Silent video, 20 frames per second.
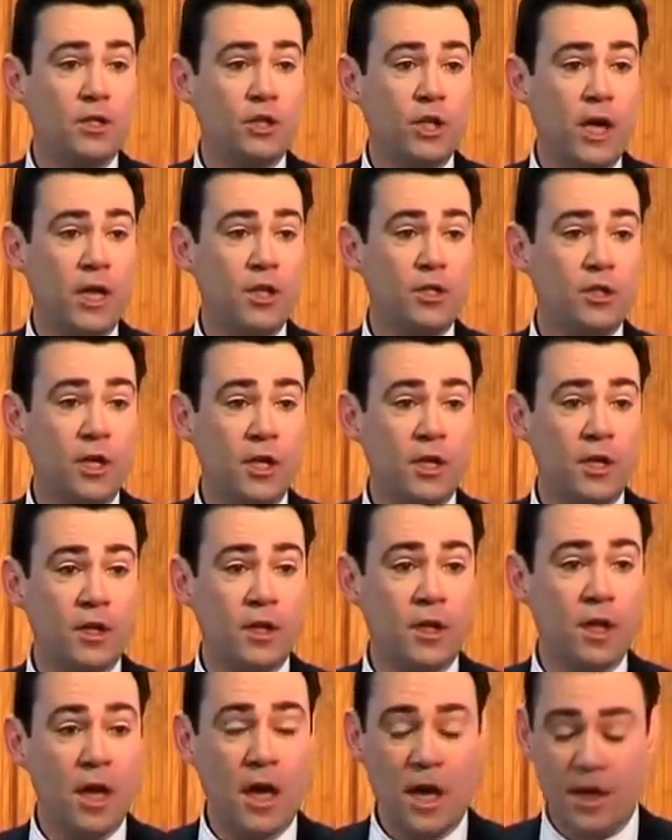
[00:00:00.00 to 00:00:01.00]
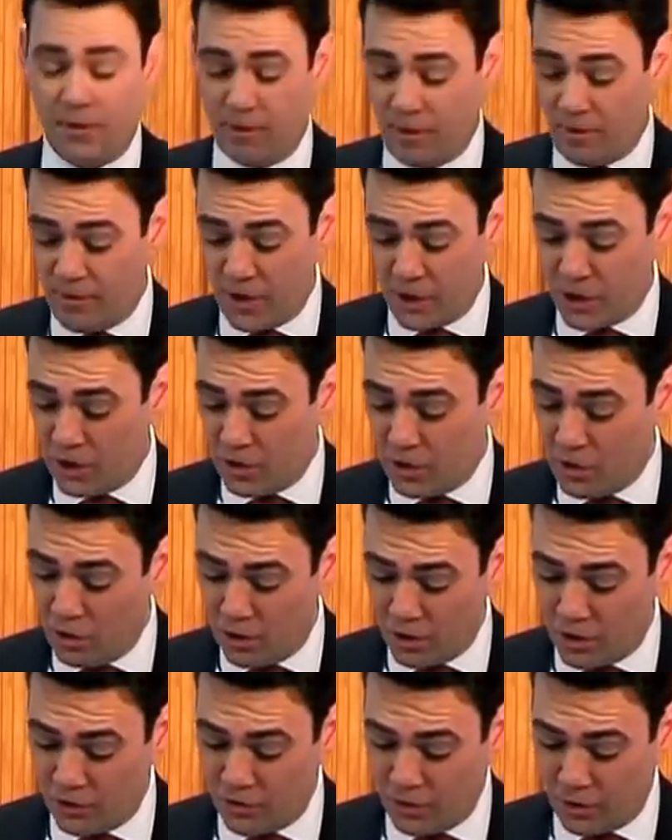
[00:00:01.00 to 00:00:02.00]
changing the vision
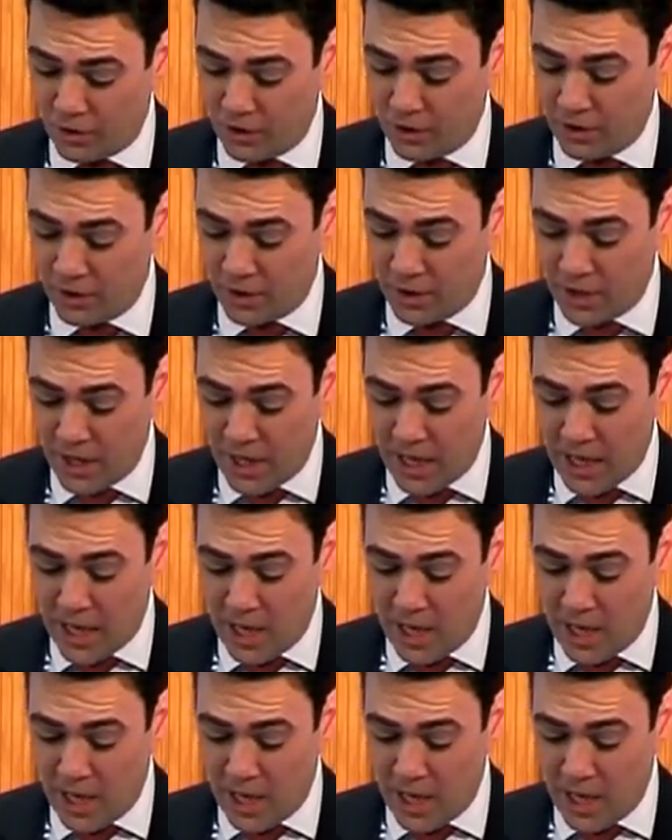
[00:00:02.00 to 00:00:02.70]
or structures.